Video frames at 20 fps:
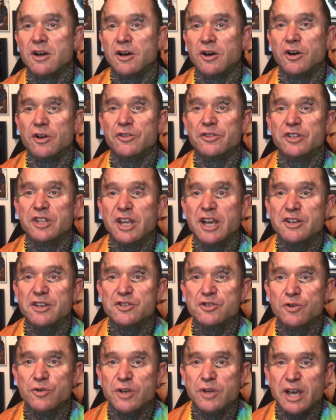on the
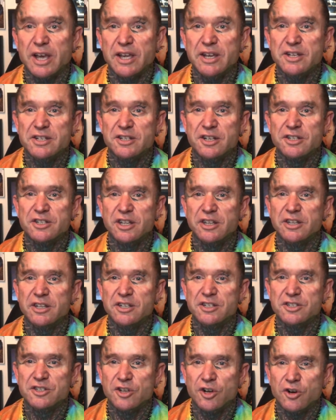actual cases and
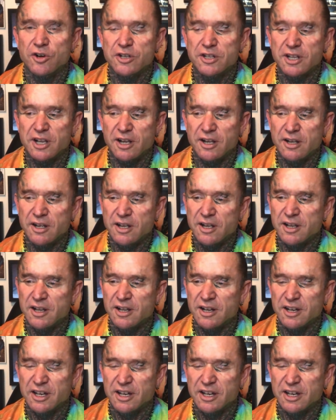this doctor mm.